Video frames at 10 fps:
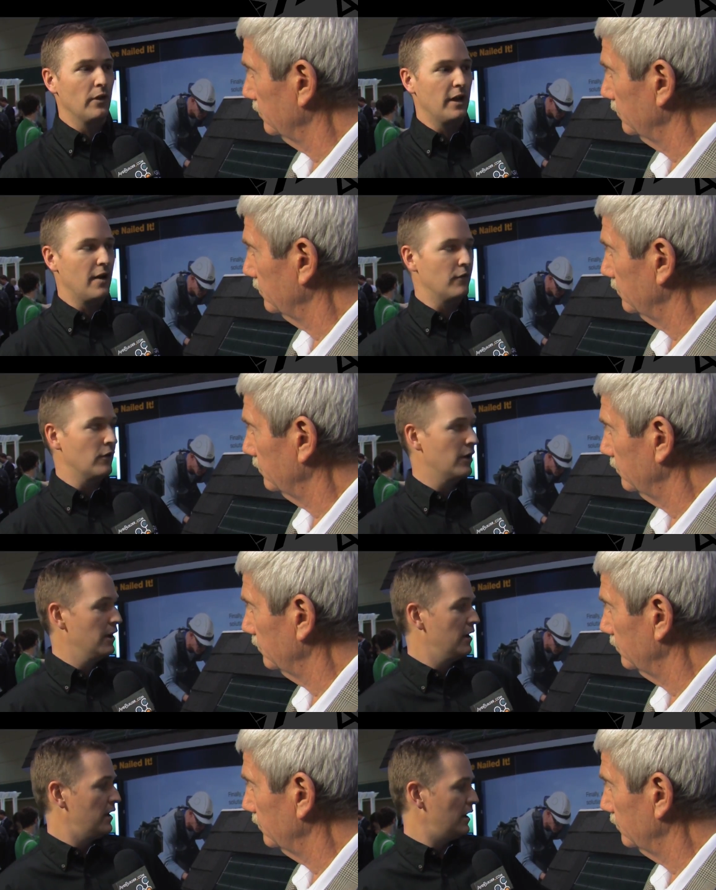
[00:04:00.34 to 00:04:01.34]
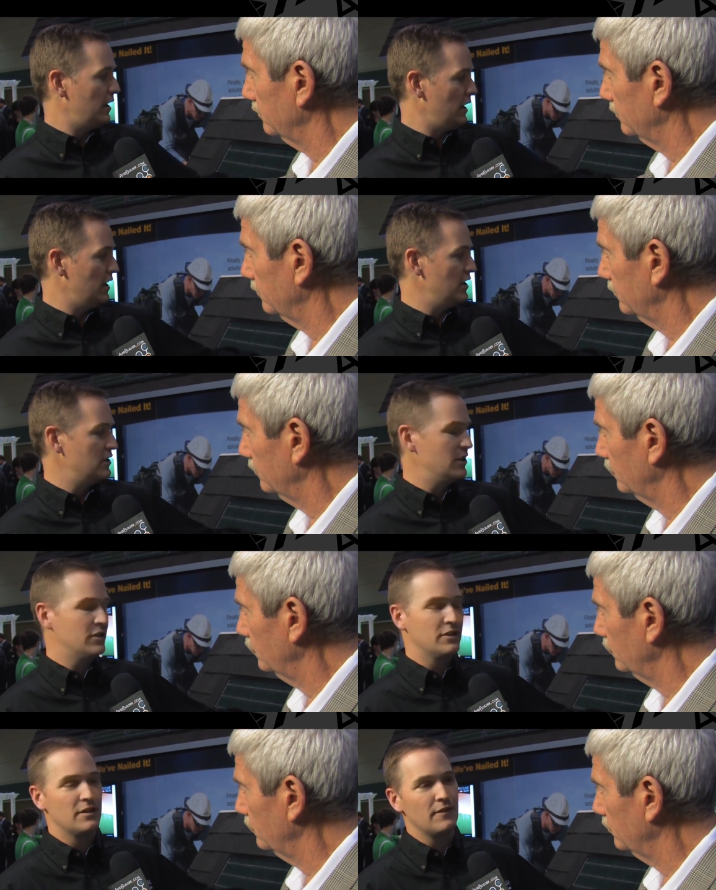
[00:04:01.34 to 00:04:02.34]
Speaker 1: than ever. In
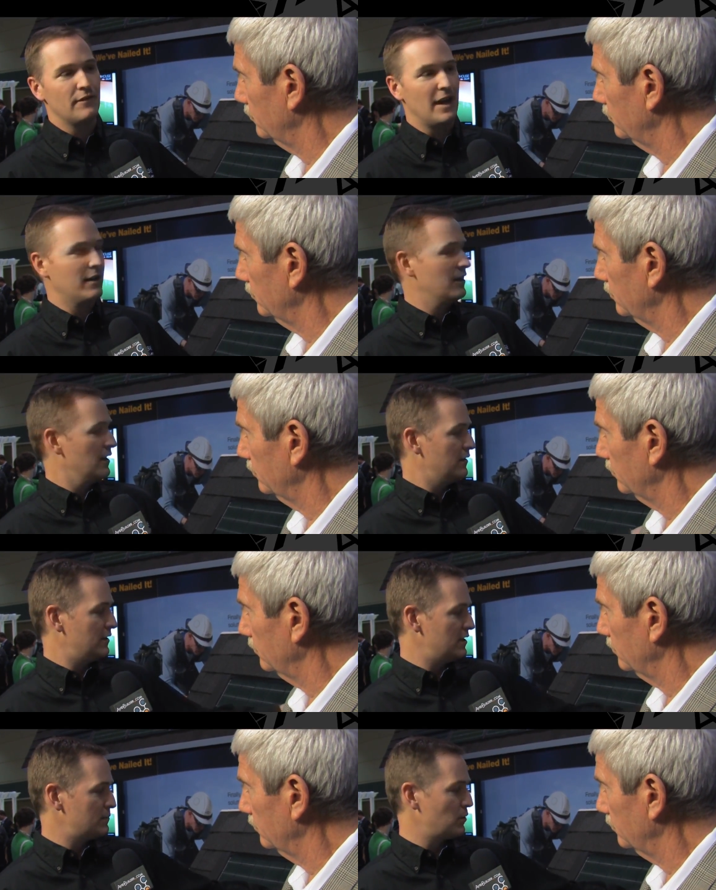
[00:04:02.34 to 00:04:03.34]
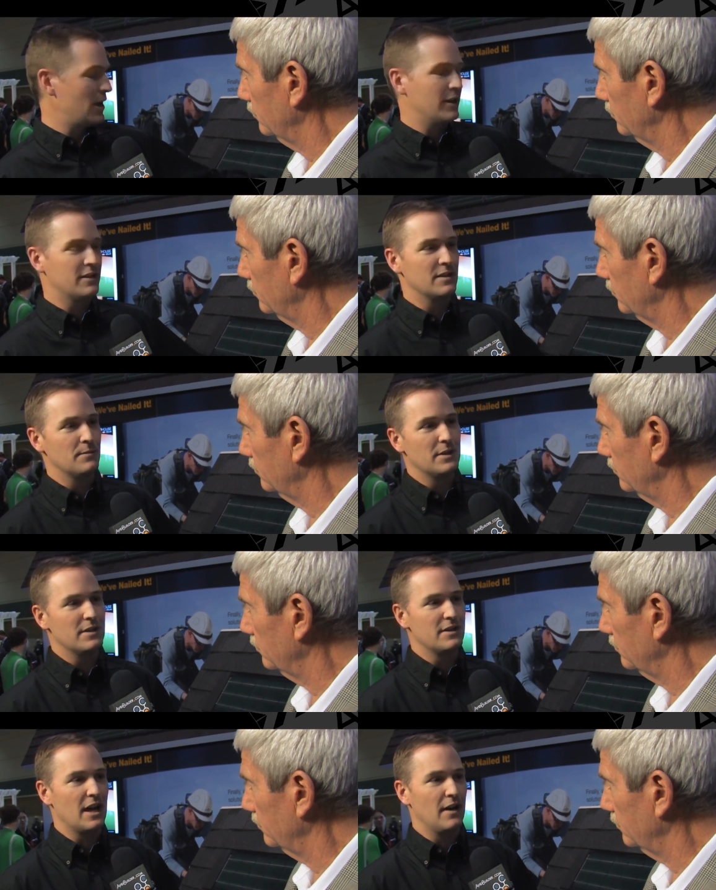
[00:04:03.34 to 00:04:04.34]
addition to the fact that this product has been
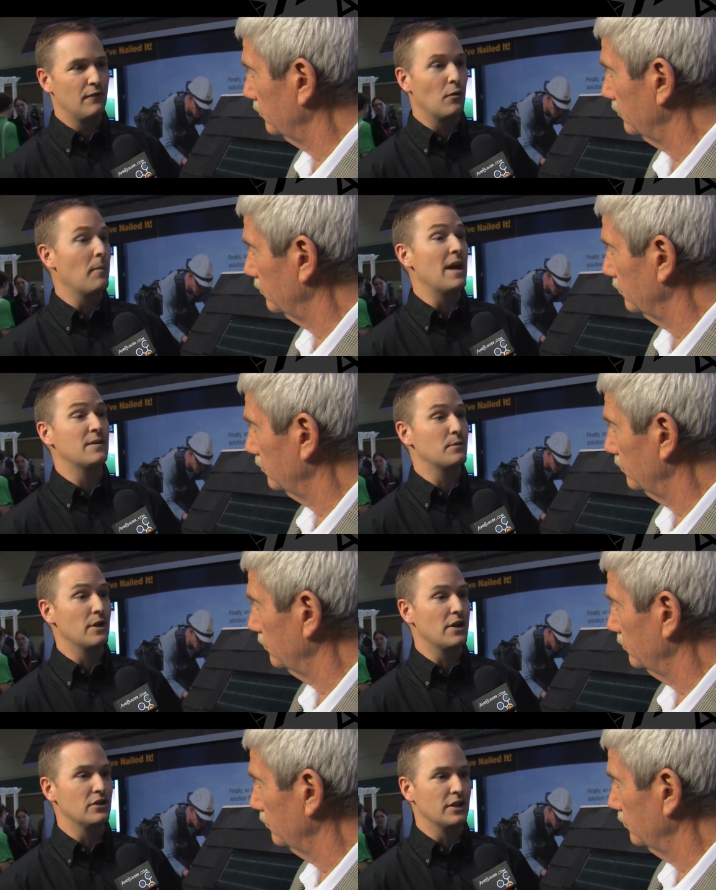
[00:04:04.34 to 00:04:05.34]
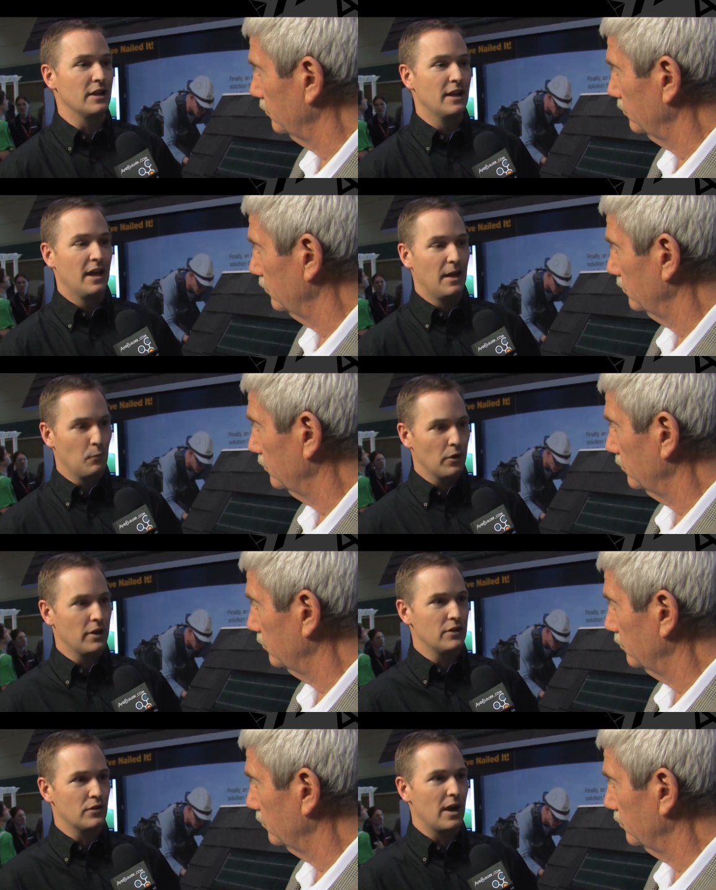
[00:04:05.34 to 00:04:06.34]
designed for mass production, and we're
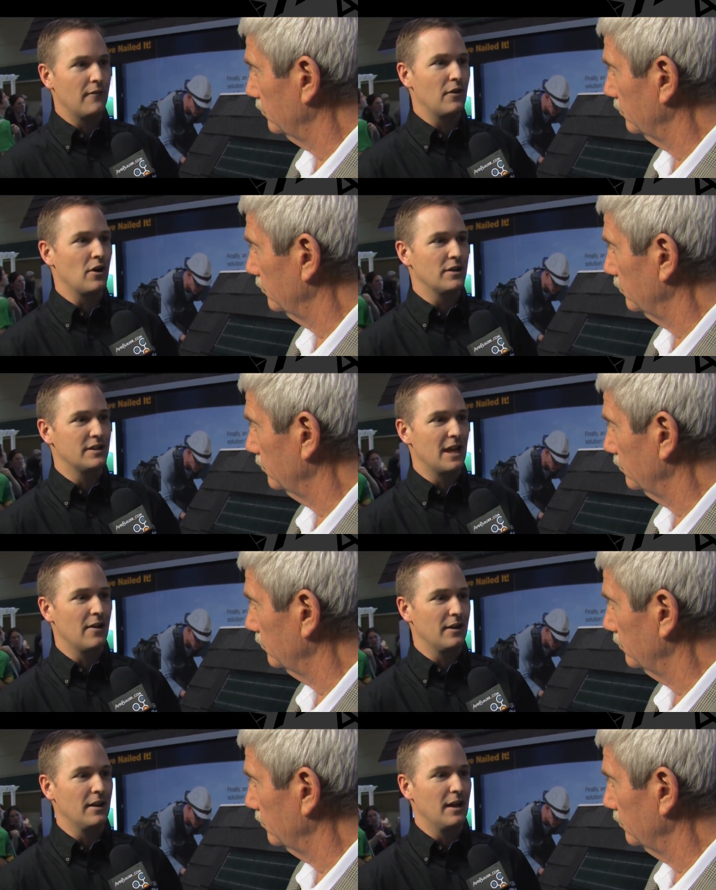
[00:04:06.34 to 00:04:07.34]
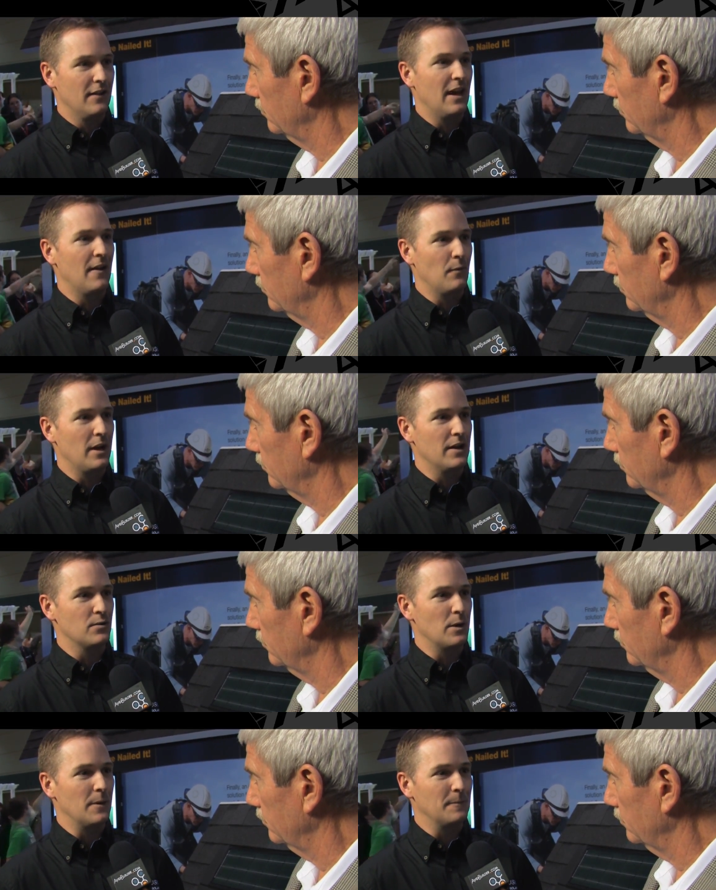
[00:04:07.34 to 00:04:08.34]
going to drive costs down in, in that way
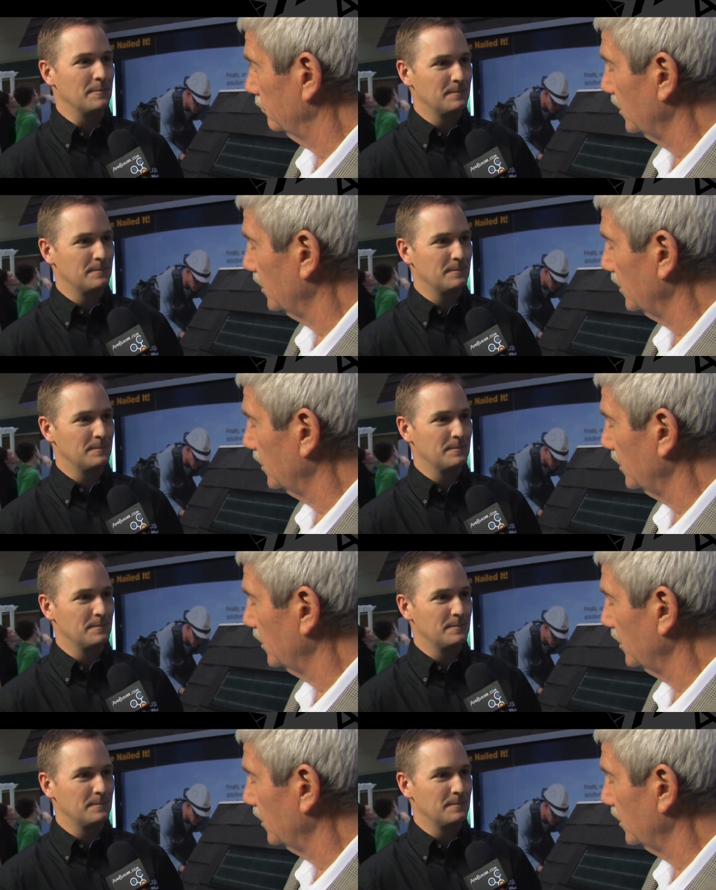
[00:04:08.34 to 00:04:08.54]
as well.